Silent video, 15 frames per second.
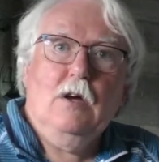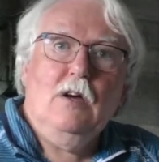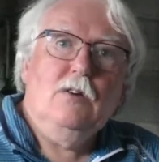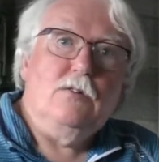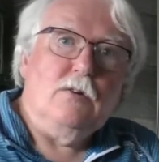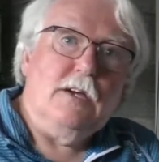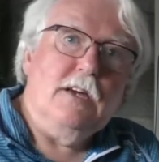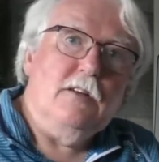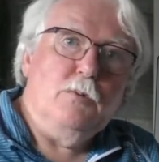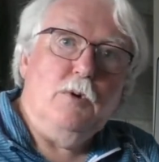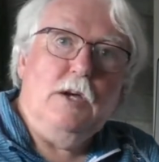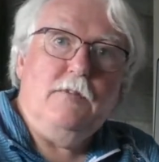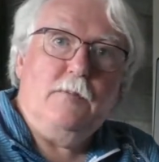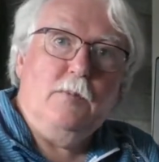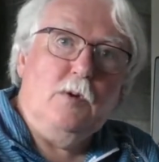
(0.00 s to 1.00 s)
So get
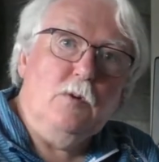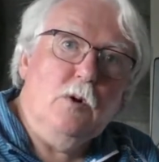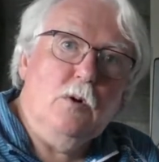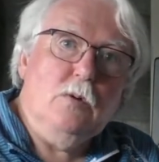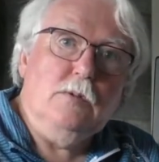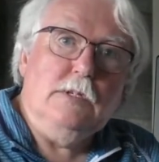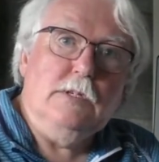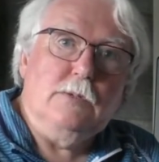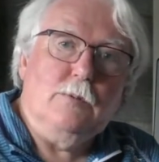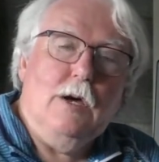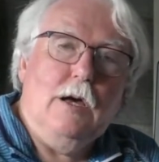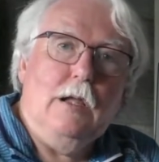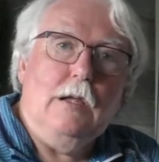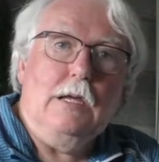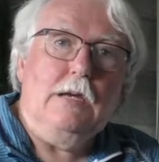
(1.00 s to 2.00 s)
away from the roads as
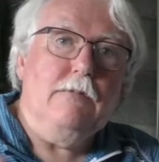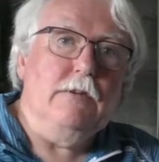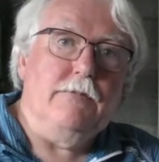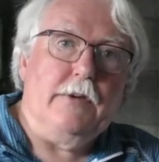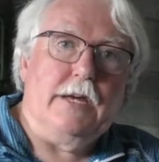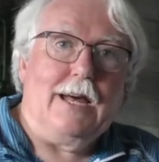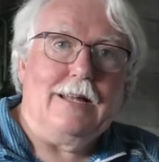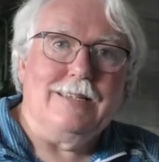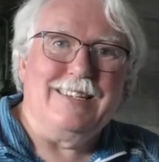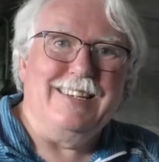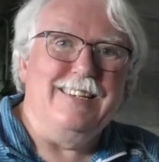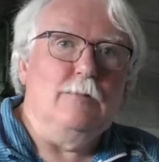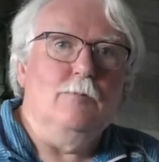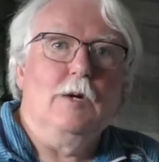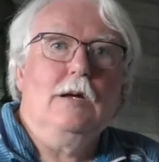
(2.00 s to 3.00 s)
well. Even if you can't see
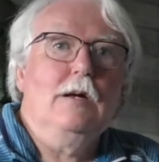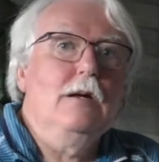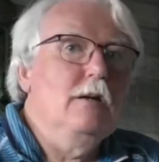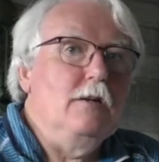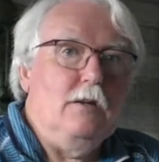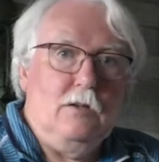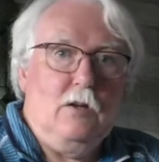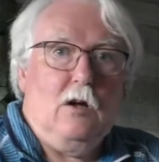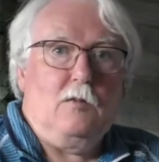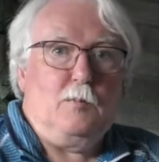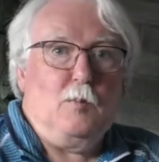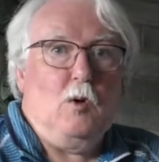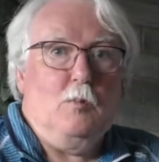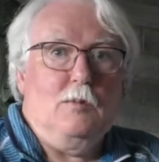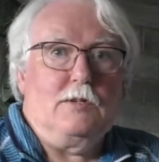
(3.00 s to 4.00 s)
them, you'll
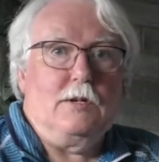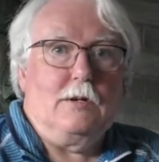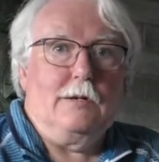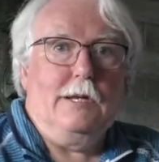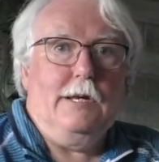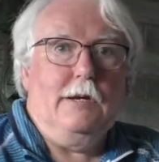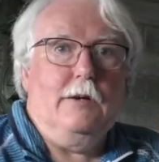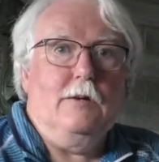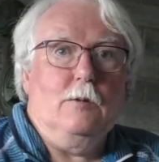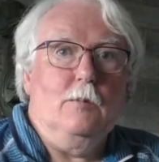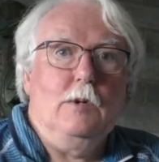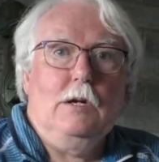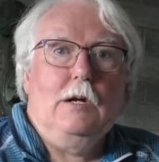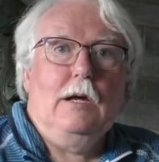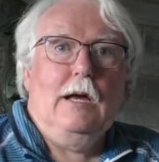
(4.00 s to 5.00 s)
almost certainly hear them.
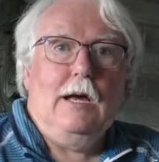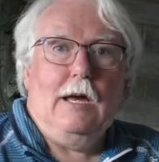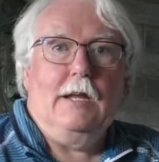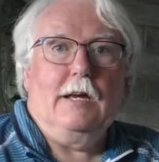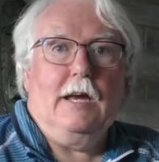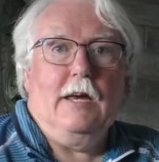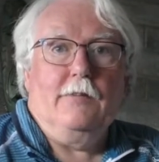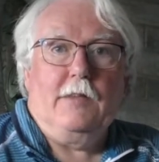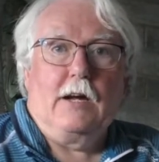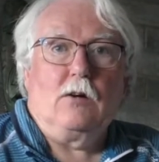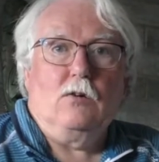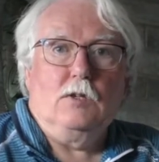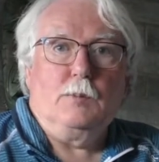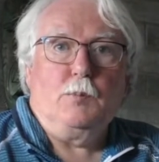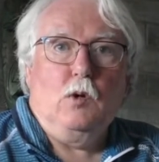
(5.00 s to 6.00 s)
And again, that
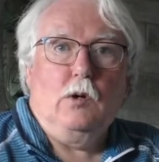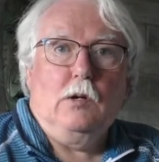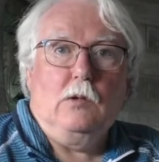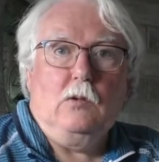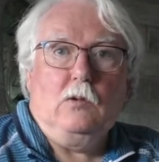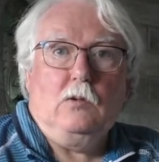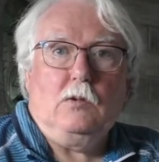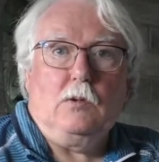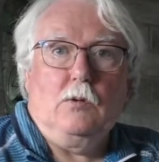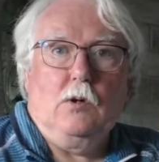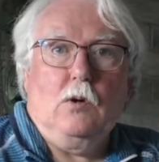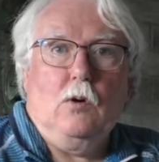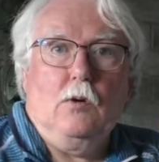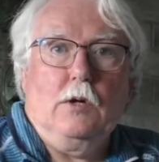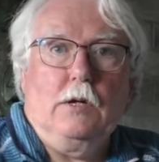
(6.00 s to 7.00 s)
could spoil the
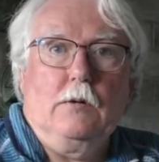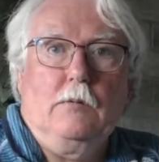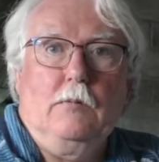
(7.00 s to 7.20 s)
recording.